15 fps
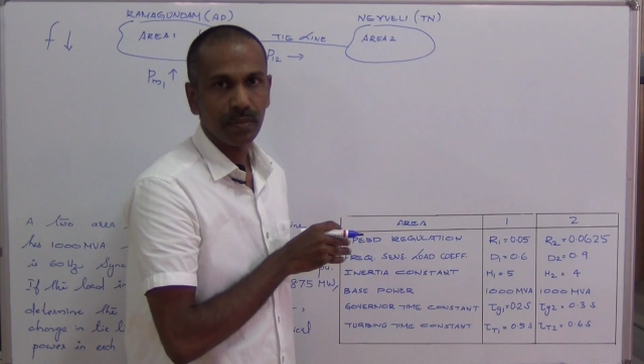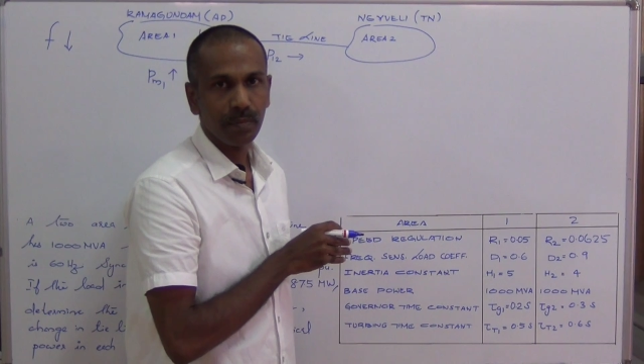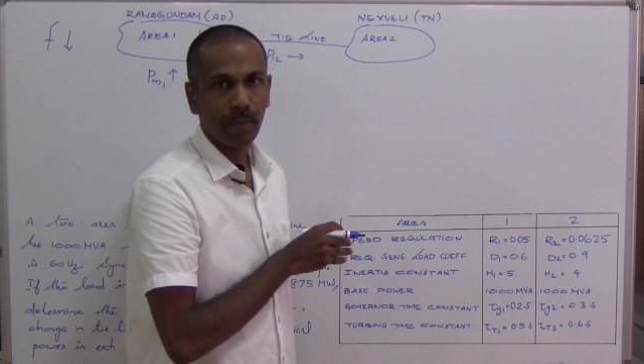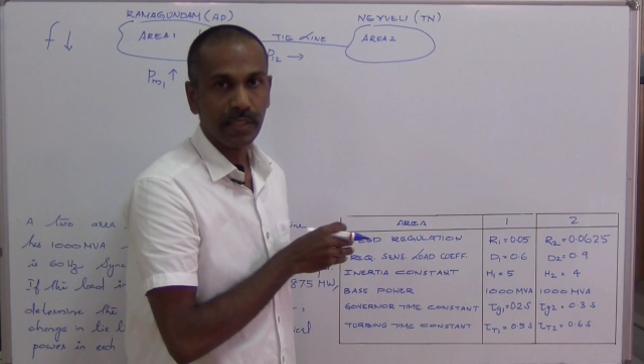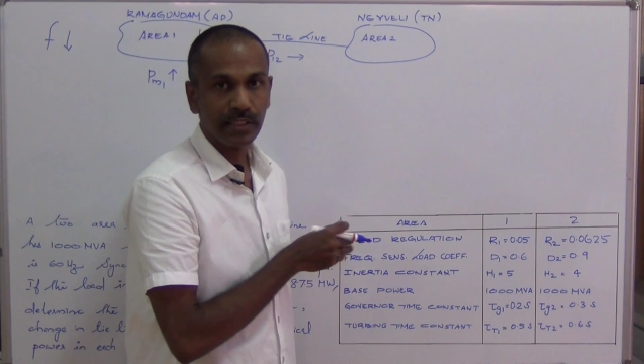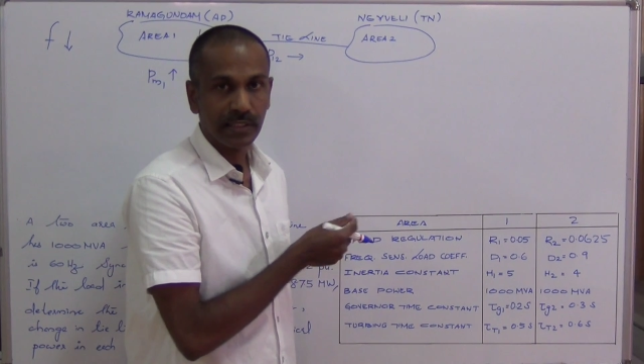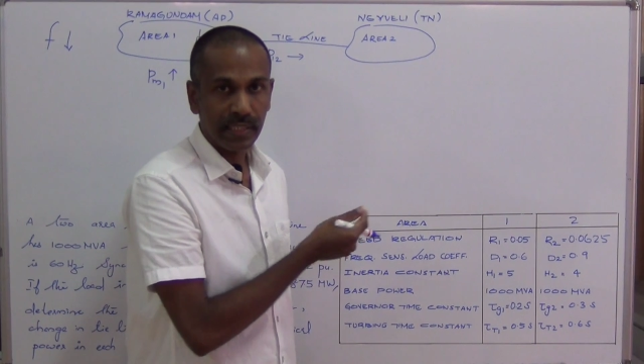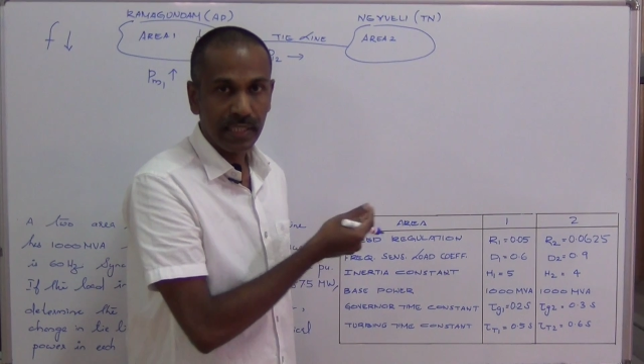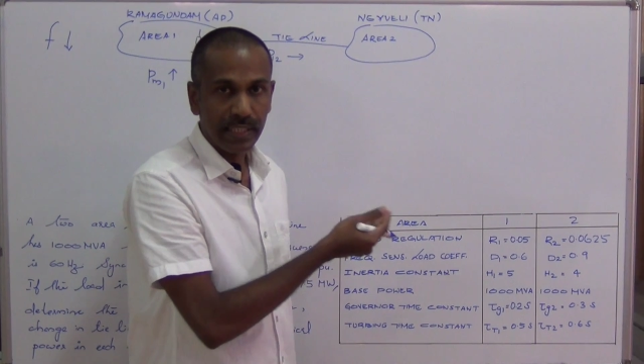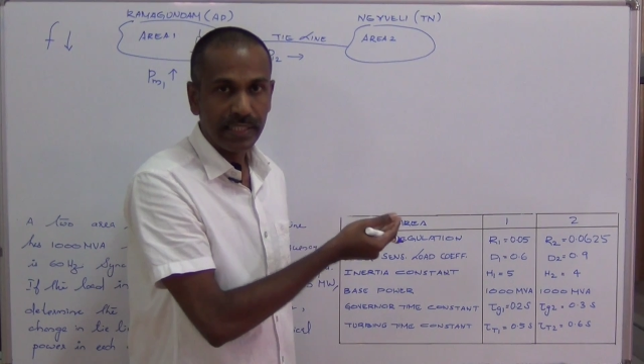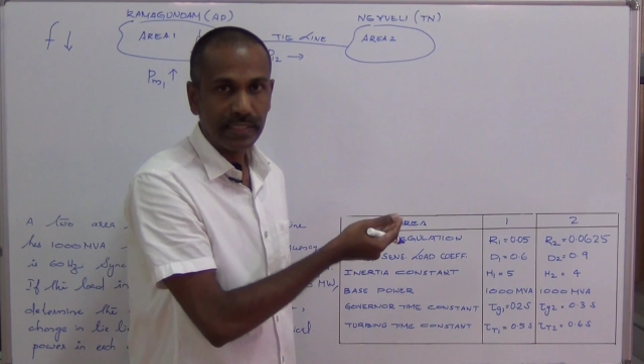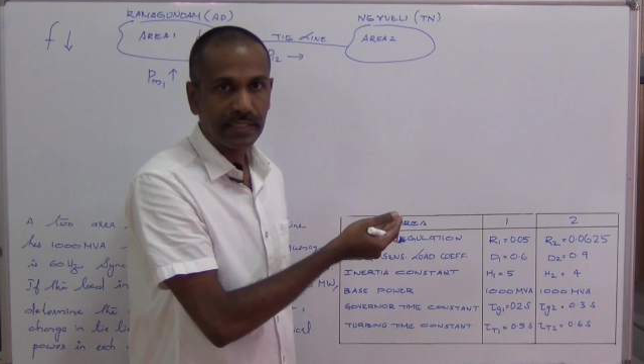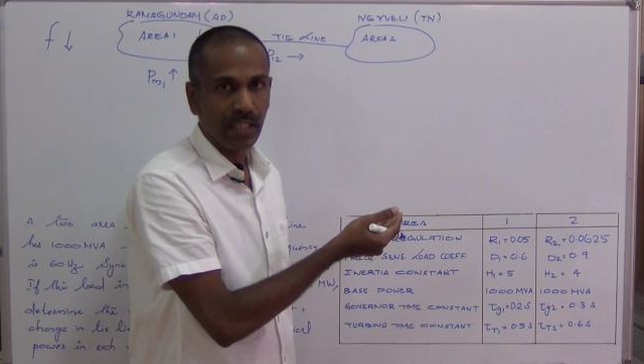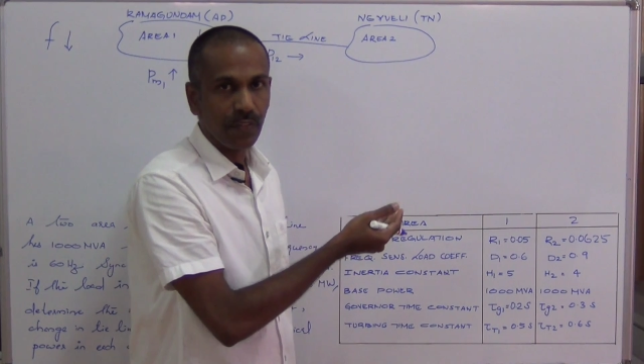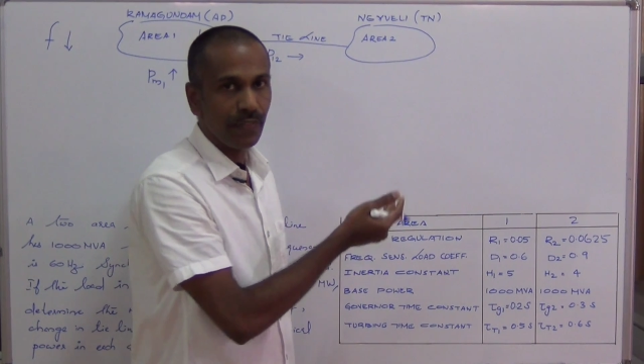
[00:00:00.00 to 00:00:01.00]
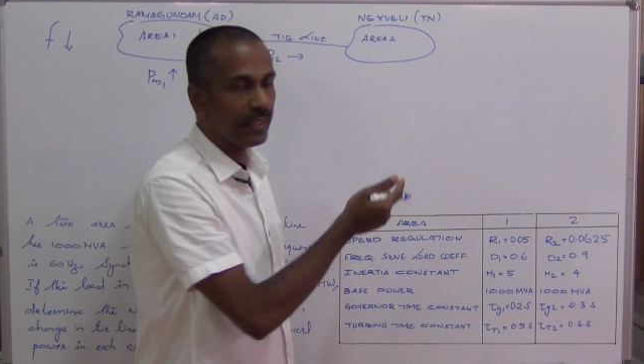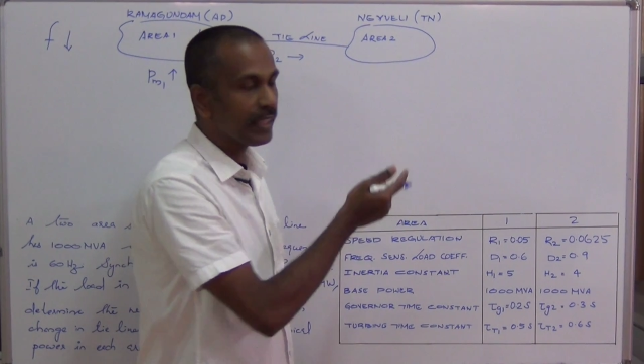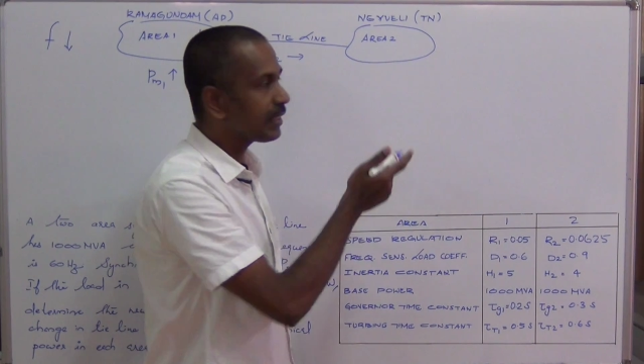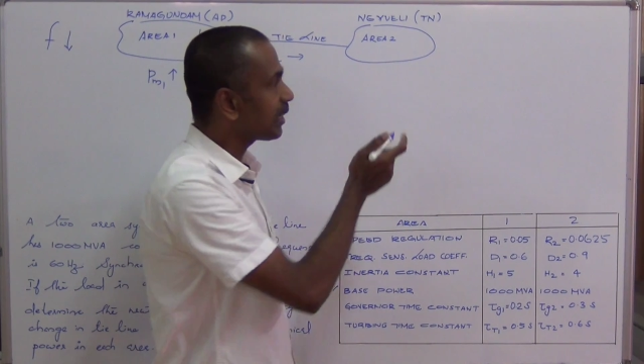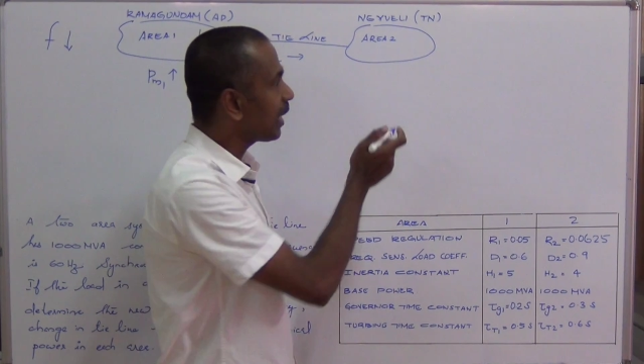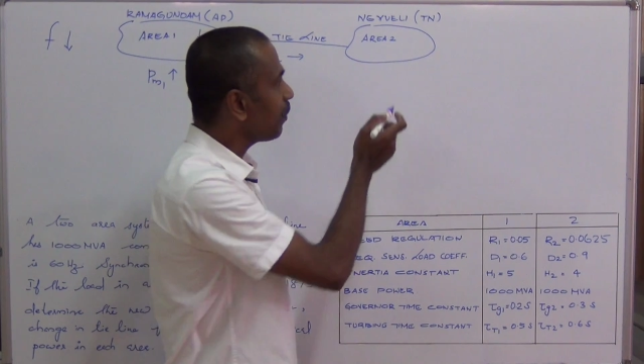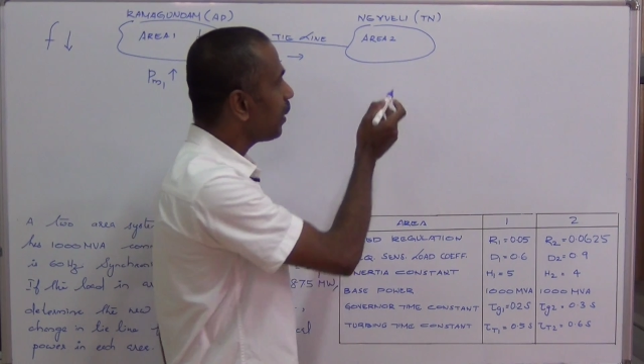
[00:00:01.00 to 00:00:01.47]
but still it is having the
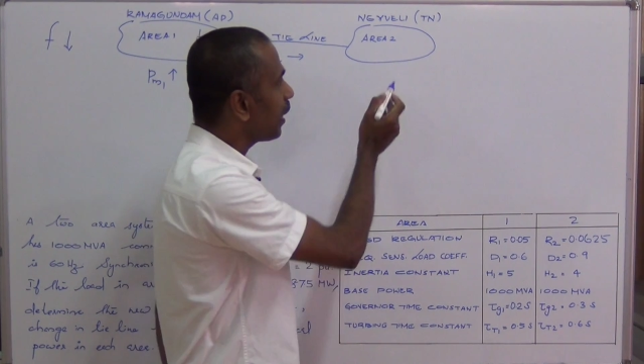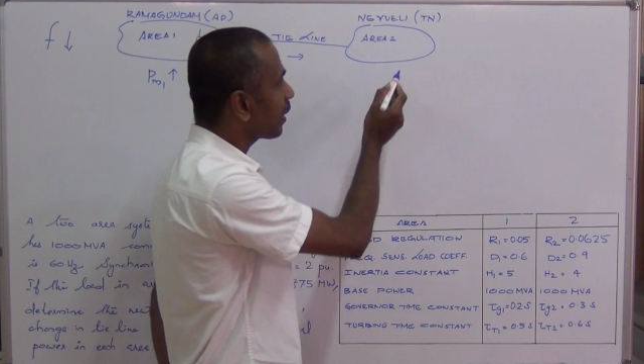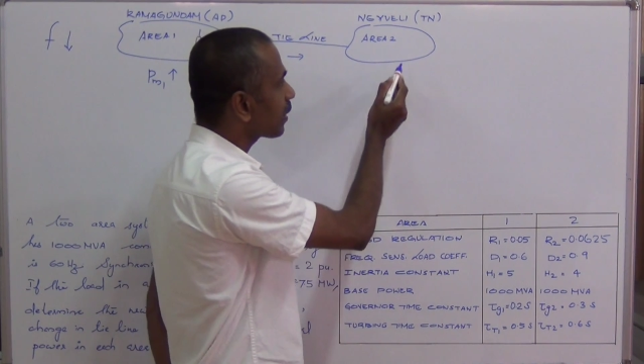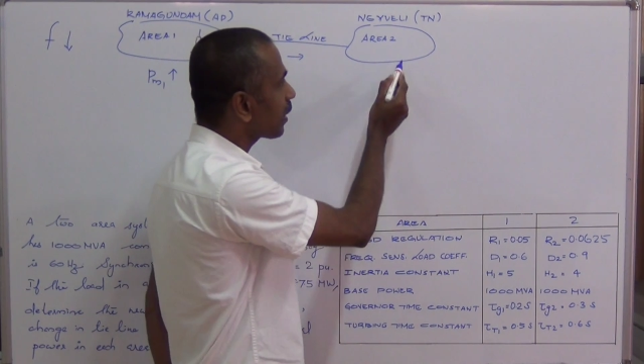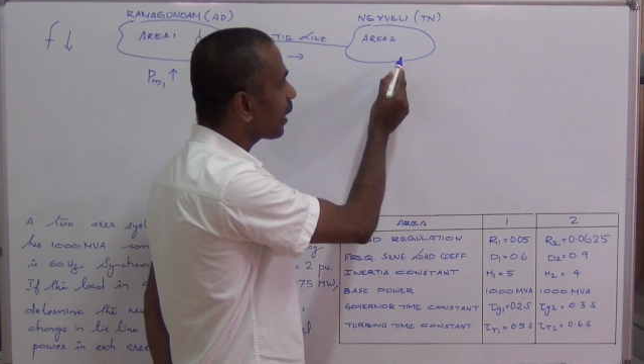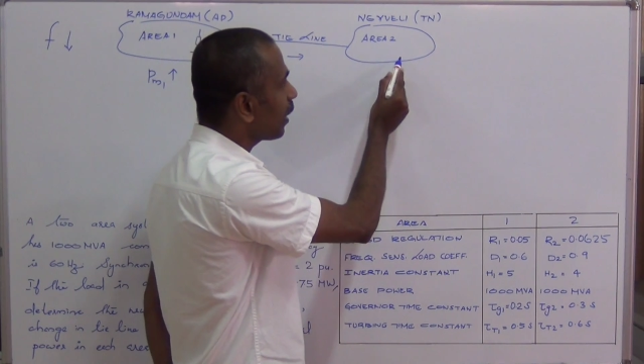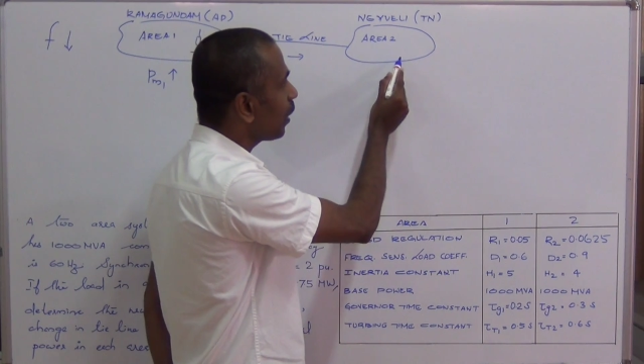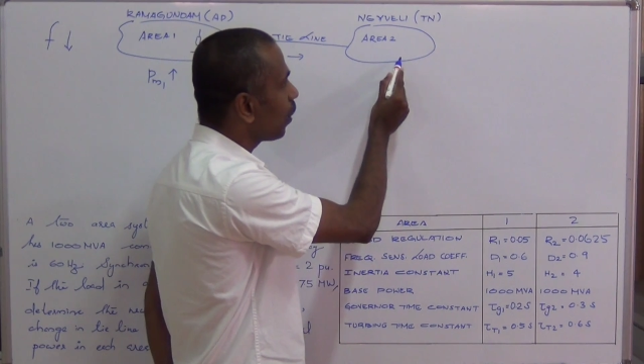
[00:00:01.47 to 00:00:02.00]
same electrical